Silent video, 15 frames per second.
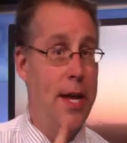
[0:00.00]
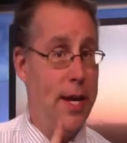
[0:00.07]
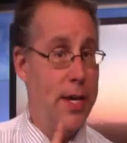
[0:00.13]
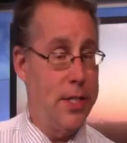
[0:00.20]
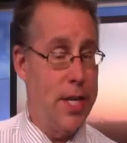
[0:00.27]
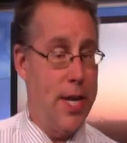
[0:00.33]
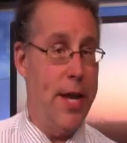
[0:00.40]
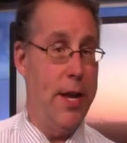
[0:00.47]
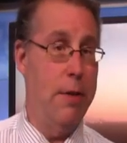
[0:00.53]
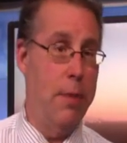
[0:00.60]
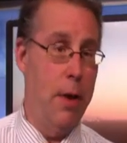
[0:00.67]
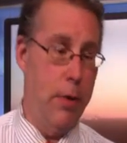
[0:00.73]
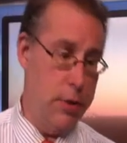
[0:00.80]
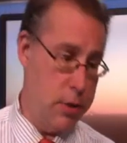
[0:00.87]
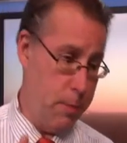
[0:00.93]
as an added
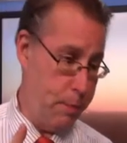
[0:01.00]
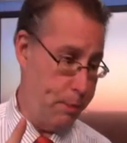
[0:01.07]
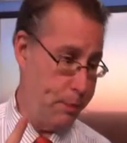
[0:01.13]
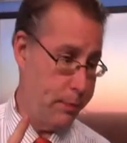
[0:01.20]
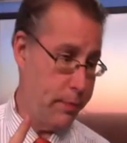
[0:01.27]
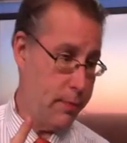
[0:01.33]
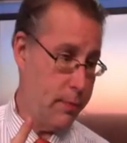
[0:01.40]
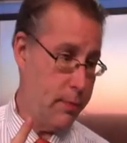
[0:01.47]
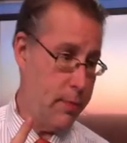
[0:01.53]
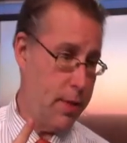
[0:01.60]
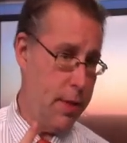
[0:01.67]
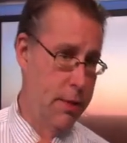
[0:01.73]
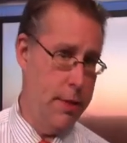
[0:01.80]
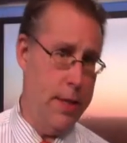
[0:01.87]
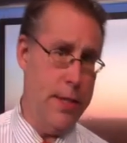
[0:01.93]
bonus,
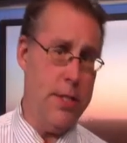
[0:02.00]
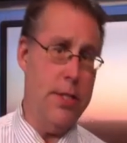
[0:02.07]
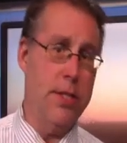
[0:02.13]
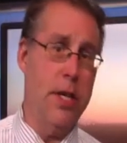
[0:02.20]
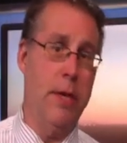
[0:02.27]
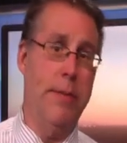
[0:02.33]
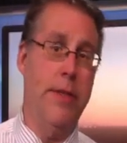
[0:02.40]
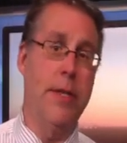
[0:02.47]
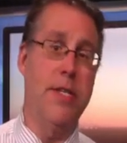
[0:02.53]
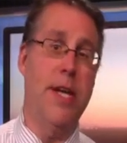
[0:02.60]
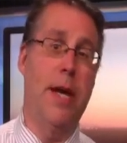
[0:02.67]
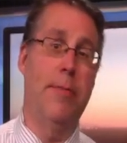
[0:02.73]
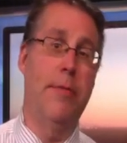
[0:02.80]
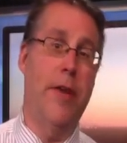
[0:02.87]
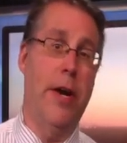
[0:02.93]
this is going to be the
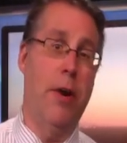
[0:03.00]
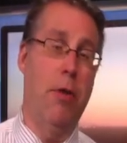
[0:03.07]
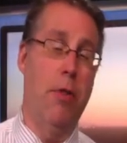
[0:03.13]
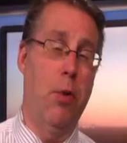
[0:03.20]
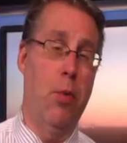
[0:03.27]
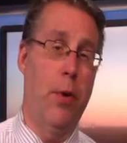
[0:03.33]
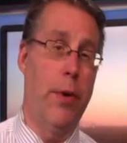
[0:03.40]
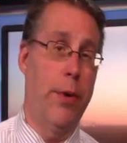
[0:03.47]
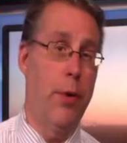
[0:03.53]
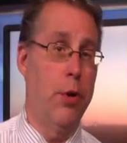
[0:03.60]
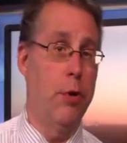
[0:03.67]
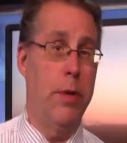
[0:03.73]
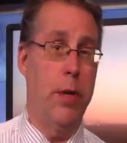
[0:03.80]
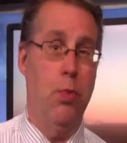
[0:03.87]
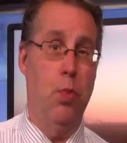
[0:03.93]
type of air that we are
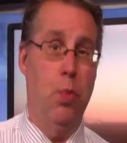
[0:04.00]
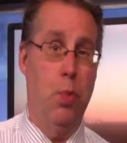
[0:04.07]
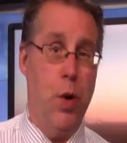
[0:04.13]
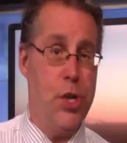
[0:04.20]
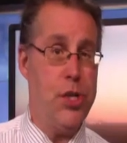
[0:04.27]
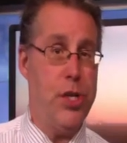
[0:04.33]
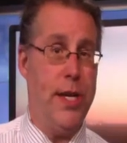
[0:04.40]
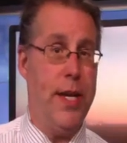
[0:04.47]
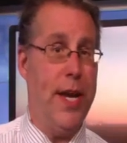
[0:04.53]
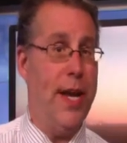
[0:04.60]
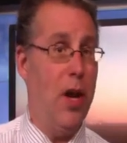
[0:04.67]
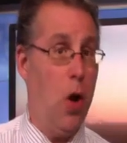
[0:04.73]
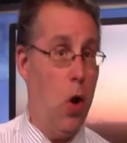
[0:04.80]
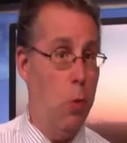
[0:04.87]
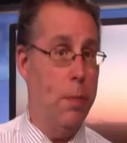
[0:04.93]
going to be wishing
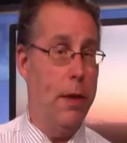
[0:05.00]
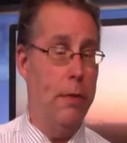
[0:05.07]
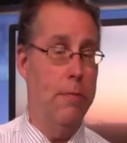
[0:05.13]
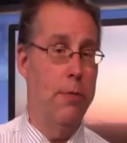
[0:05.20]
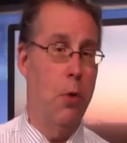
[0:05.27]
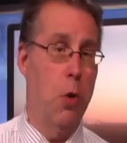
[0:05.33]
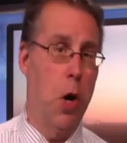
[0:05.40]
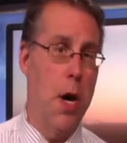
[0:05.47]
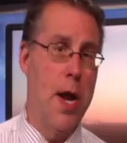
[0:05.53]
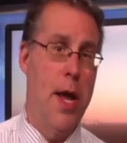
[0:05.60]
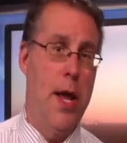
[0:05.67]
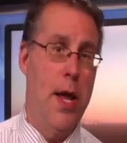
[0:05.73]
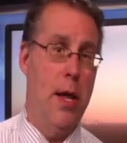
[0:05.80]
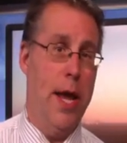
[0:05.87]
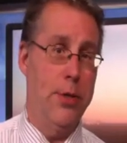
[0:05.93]
and hoping for
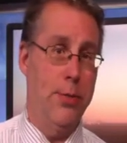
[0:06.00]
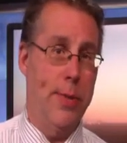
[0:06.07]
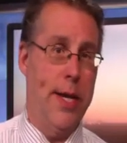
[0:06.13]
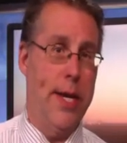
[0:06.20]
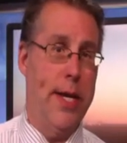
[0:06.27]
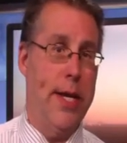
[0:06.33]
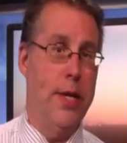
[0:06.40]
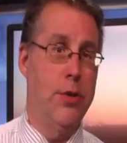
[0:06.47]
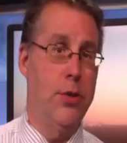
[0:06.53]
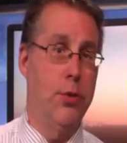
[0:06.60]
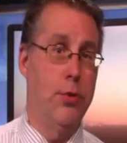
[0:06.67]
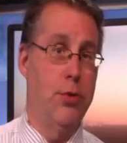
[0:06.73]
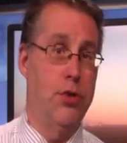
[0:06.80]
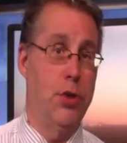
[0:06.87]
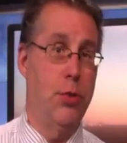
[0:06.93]
as we get
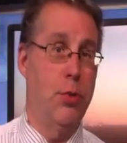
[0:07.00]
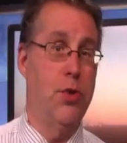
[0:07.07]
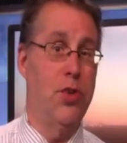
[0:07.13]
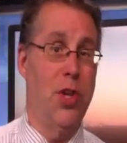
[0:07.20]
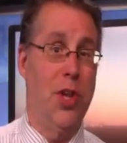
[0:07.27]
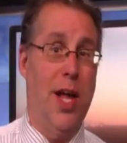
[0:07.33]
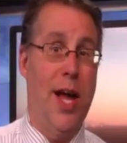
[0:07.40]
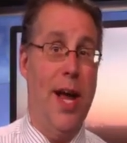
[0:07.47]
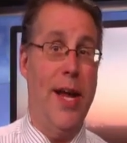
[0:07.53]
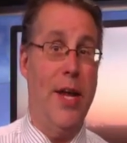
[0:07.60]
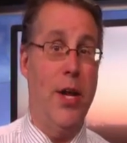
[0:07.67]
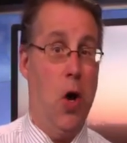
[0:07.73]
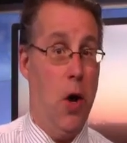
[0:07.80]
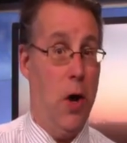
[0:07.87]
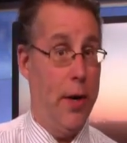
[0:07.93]
into June, July,
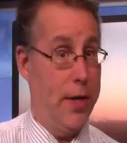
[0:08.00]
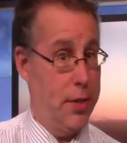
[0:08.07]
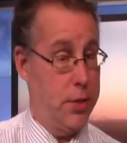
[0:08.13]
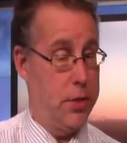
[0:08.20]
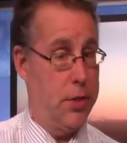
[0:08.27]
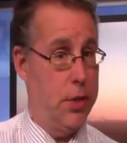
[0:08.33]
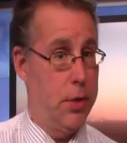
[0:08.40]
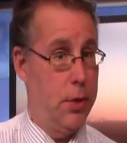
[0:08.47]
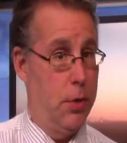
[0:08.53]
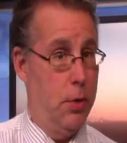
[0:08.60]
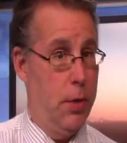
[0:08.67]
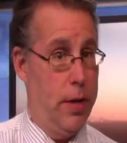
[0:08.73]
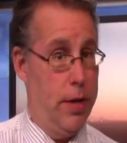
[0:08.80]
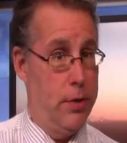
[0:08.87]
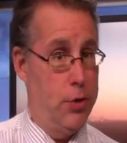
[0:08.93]
and August.
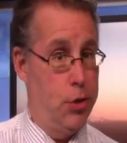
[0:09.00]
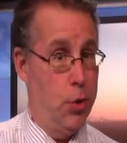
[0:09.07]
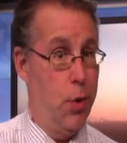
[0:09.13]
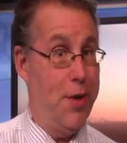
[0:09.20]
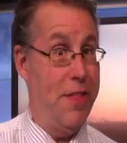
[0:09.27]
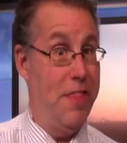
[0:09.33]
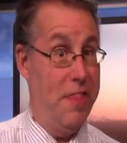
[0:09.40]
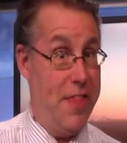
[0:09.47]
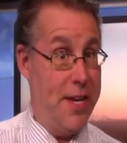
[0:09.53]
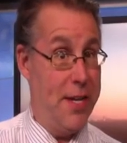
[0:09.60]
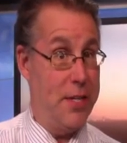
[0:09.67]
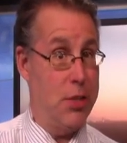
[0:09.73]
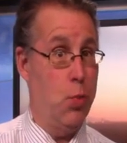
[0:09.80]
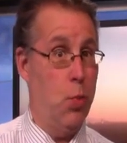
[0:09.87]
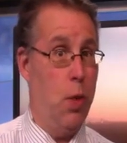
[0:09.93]
So enjoy
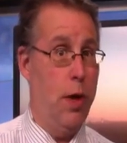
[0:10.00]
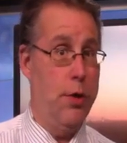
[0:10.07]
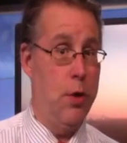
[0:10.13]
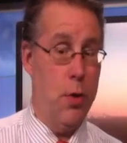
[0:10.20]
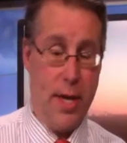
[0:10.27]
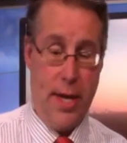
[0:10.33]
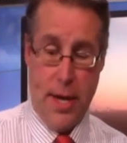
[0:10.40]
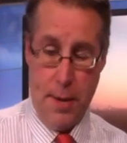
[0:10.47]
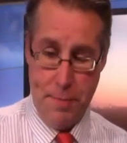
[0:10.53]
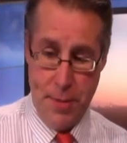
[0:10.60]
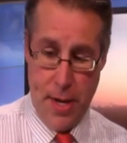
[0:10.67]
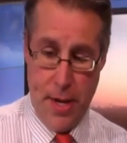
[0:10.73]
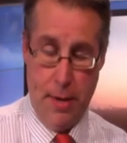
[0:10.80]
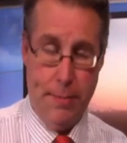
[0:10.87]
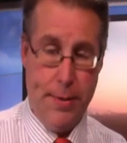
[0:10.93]
this while you can,
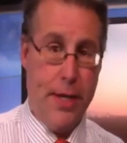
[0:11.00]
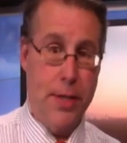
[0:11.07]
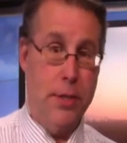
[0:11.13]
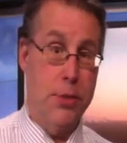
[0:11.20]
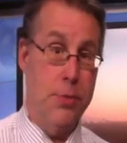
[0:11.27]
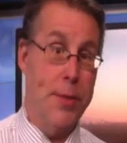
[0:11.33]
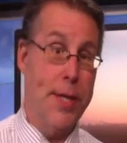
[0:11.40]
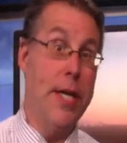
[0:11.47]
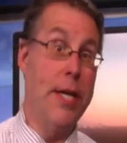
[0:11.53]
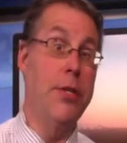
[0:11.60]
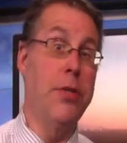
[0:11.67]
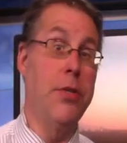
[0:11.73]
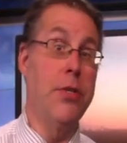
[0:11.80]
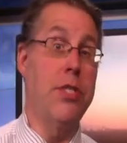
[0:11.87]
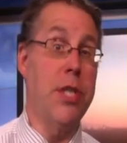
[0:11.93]
because as we get
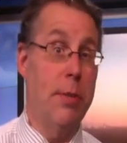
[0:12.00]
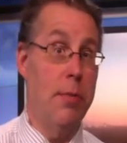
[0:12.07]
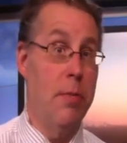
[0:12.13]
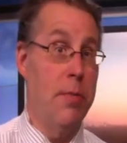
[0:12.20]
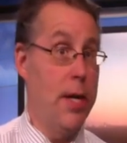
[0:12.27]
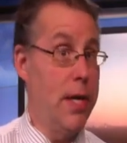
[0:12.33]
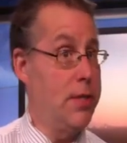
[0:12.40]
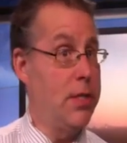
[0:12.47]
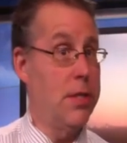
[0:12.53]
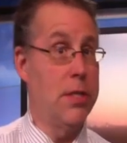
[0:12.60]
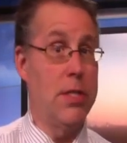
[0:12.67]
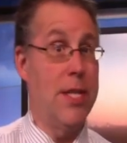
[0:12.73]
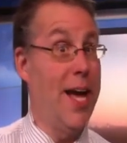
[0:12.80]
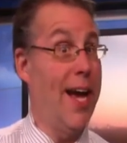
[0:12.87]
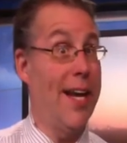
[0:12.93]
into the summer months,
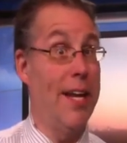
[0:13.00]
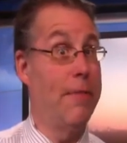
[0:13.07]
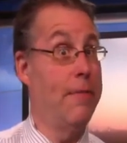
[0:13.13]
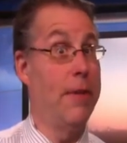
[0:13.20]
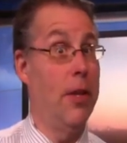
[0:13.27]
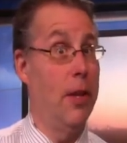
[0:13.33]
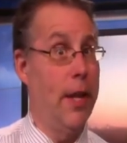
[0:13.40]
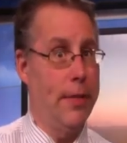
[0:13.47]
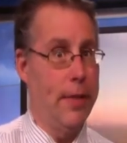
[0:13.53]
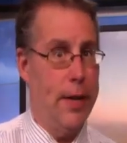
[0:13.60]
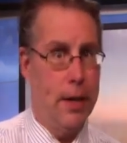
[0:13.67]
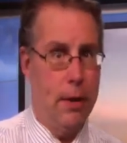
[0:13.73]
it's not going to feel like that